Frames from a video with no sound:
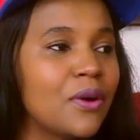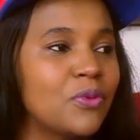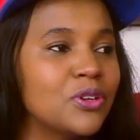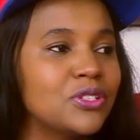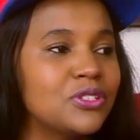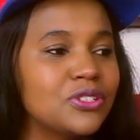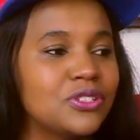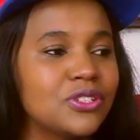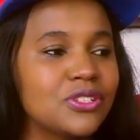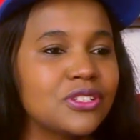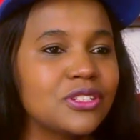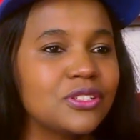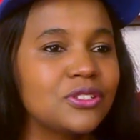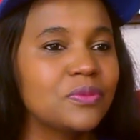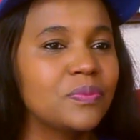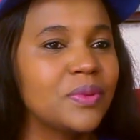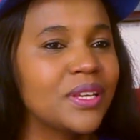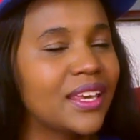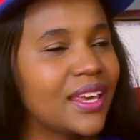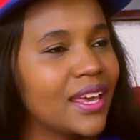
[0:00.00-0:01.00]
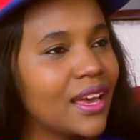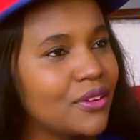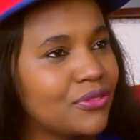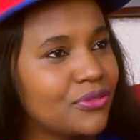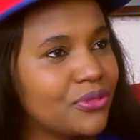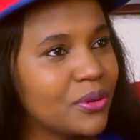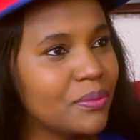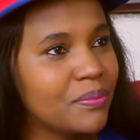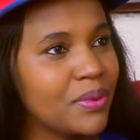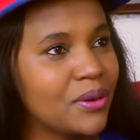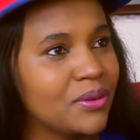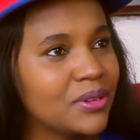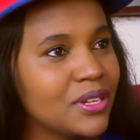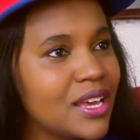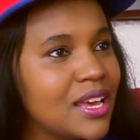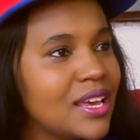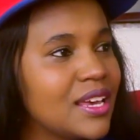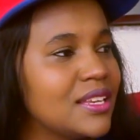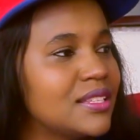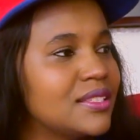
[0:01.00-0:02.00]
what you just need to be careful about
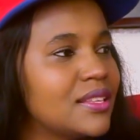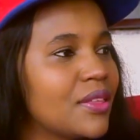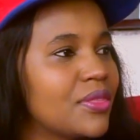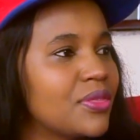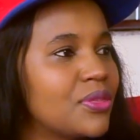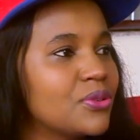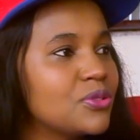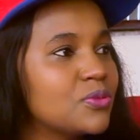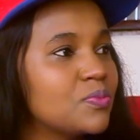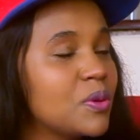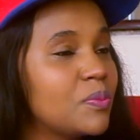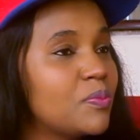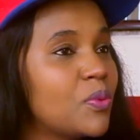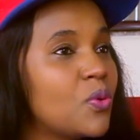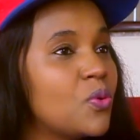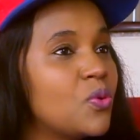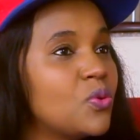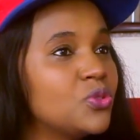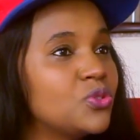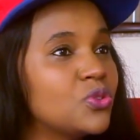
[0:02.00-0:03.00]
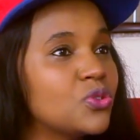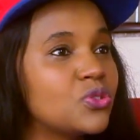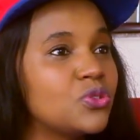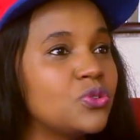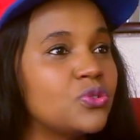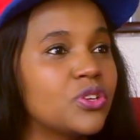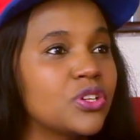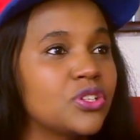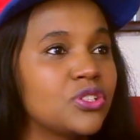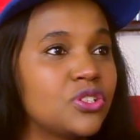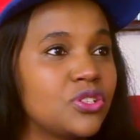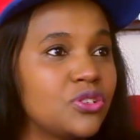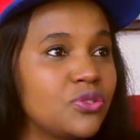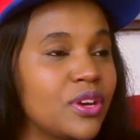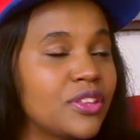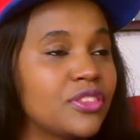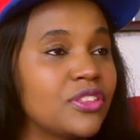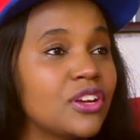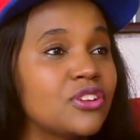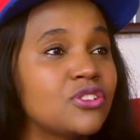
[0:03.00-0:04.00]
is that those people who just look at you
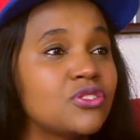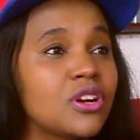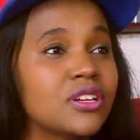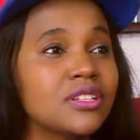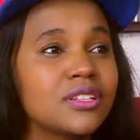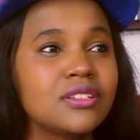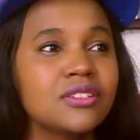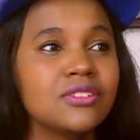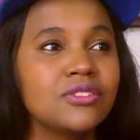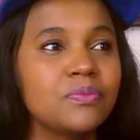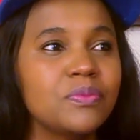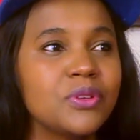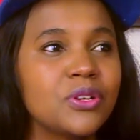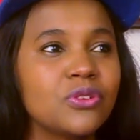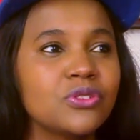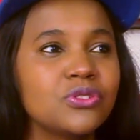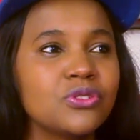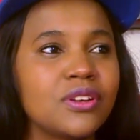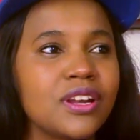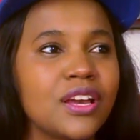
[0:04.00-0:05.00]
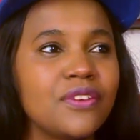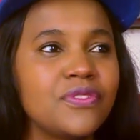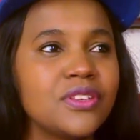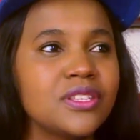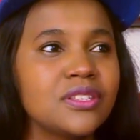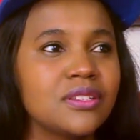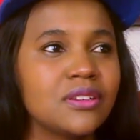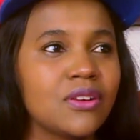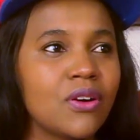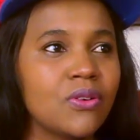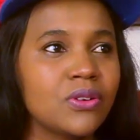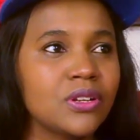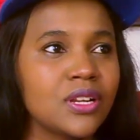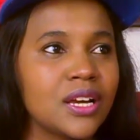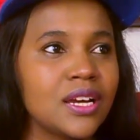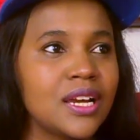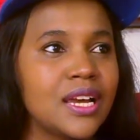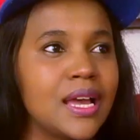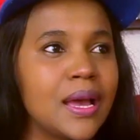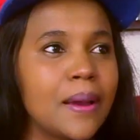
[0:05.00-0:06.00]
and they're attracted to you because your life is in
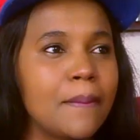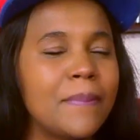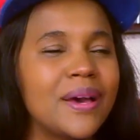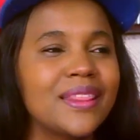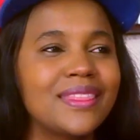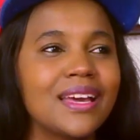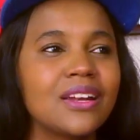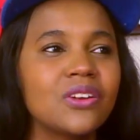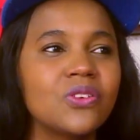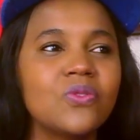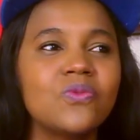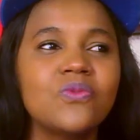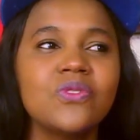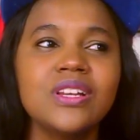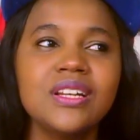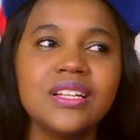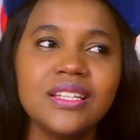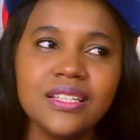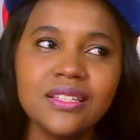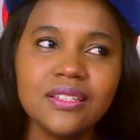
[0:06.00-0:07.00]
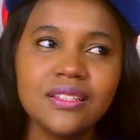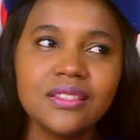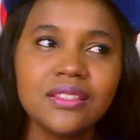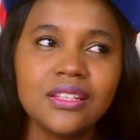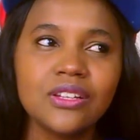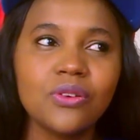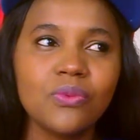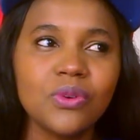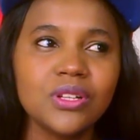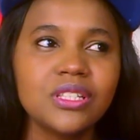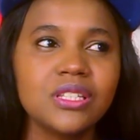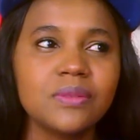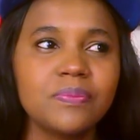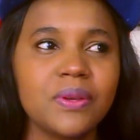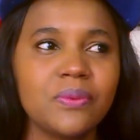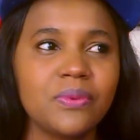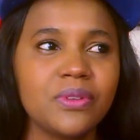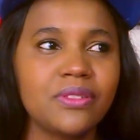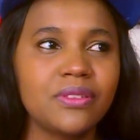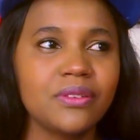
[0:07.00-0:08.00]
order, but they're not really, they don't want to
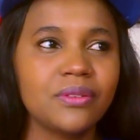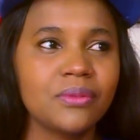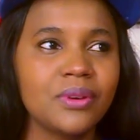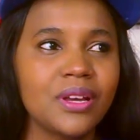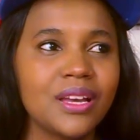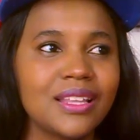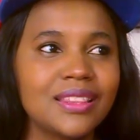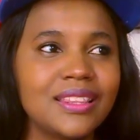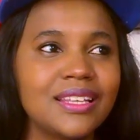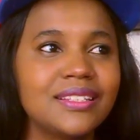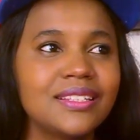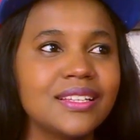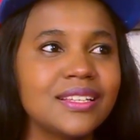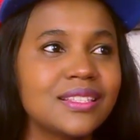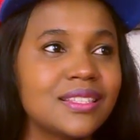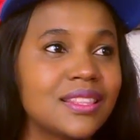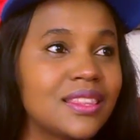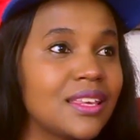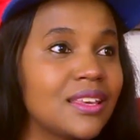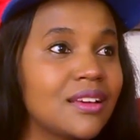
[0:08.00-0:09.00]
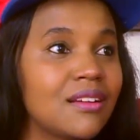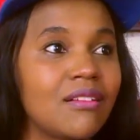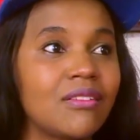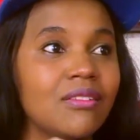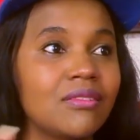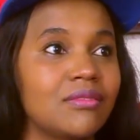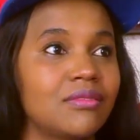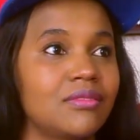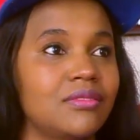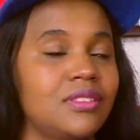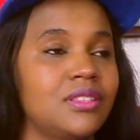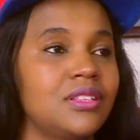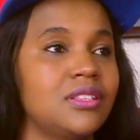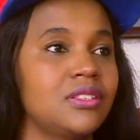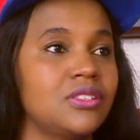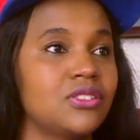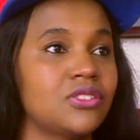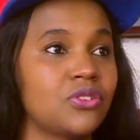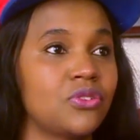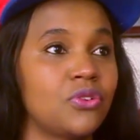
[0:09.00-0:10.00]
be with you. They just think, oh, this
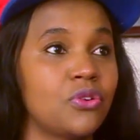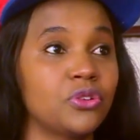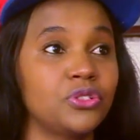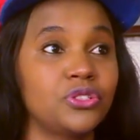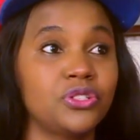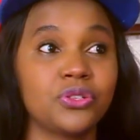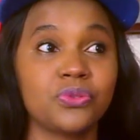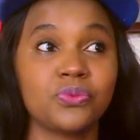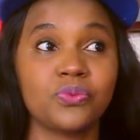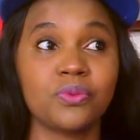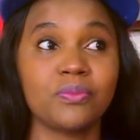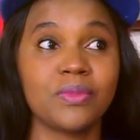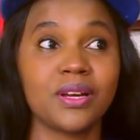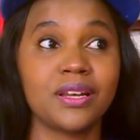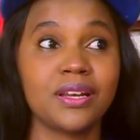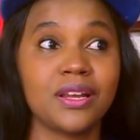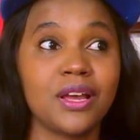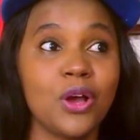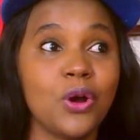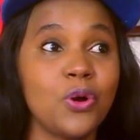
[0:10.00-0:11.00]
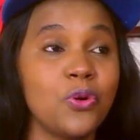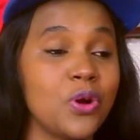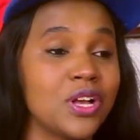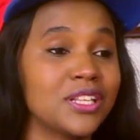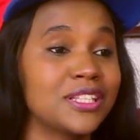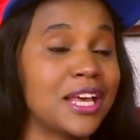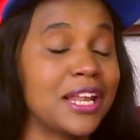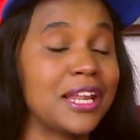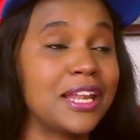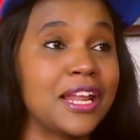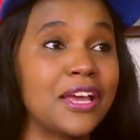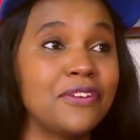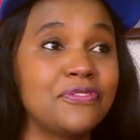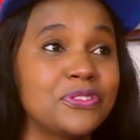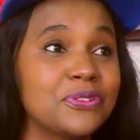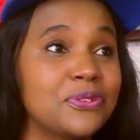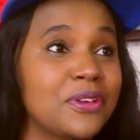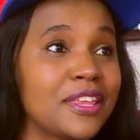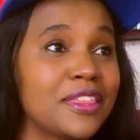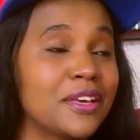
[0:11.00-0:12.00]
is a gorgeous woman who has her
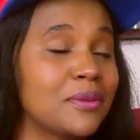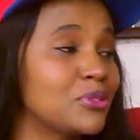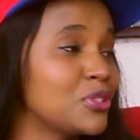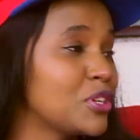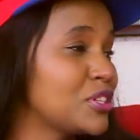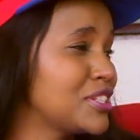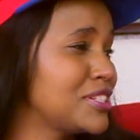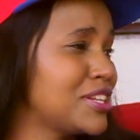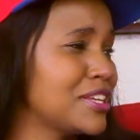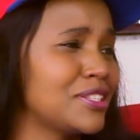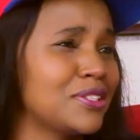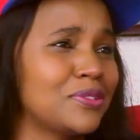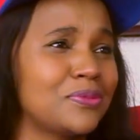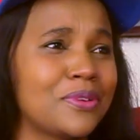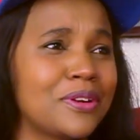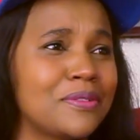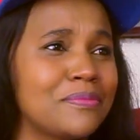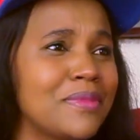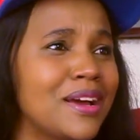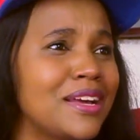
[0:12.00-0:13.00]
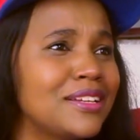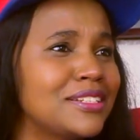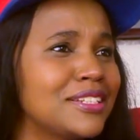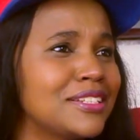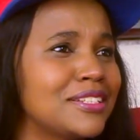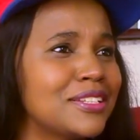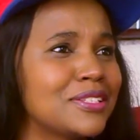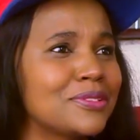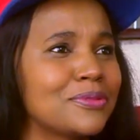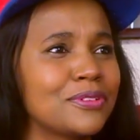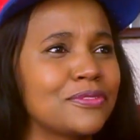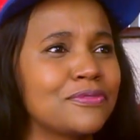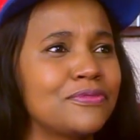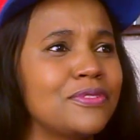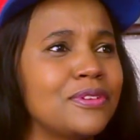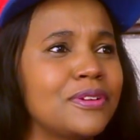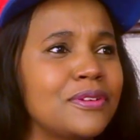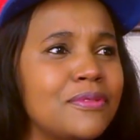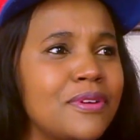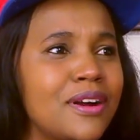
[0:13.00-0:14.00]
life together. I'm sure she doesn't want a man. She just want to
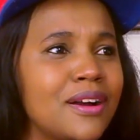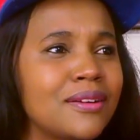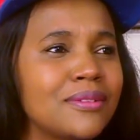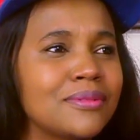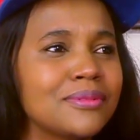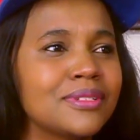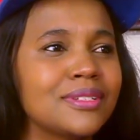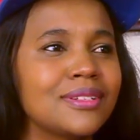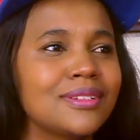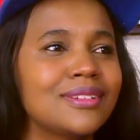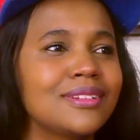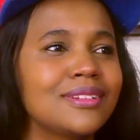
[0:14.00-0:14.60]
fool around.